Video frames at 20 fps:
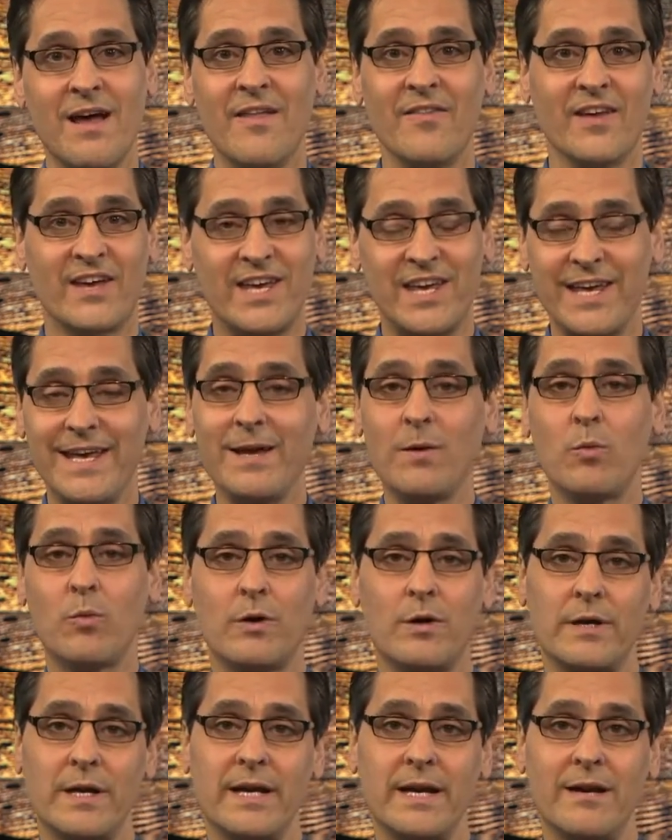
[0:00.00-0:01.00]
The key
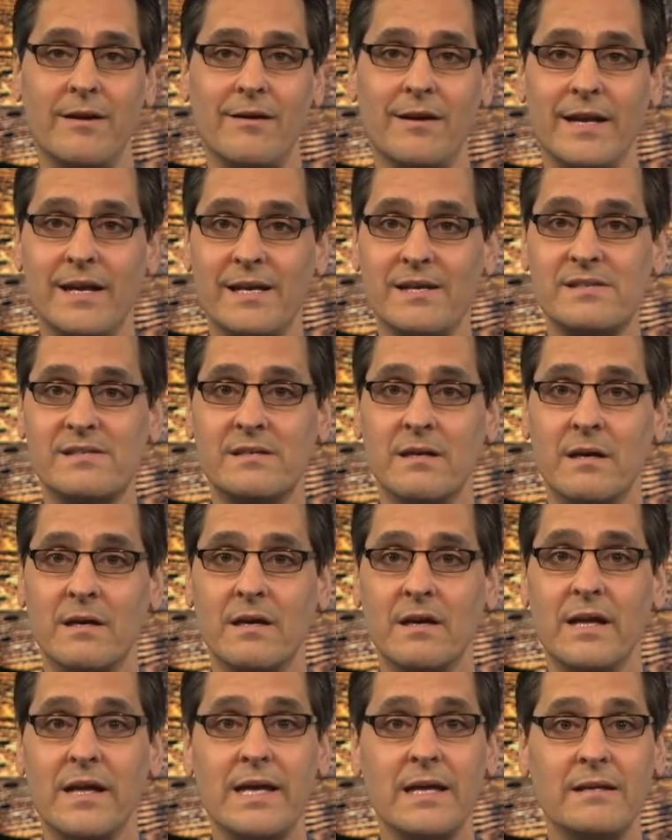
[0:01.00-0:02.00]
word here is
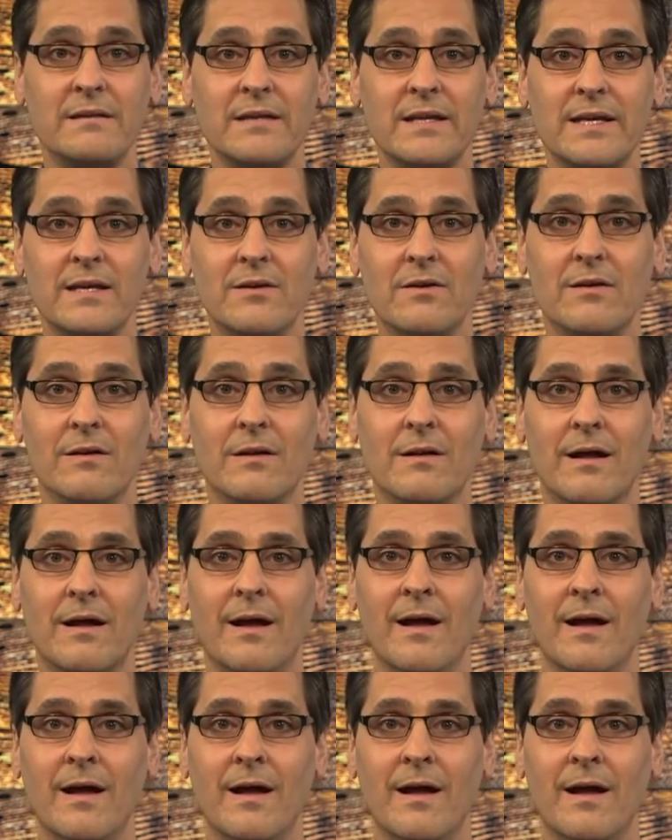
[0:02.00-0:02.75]
illegal.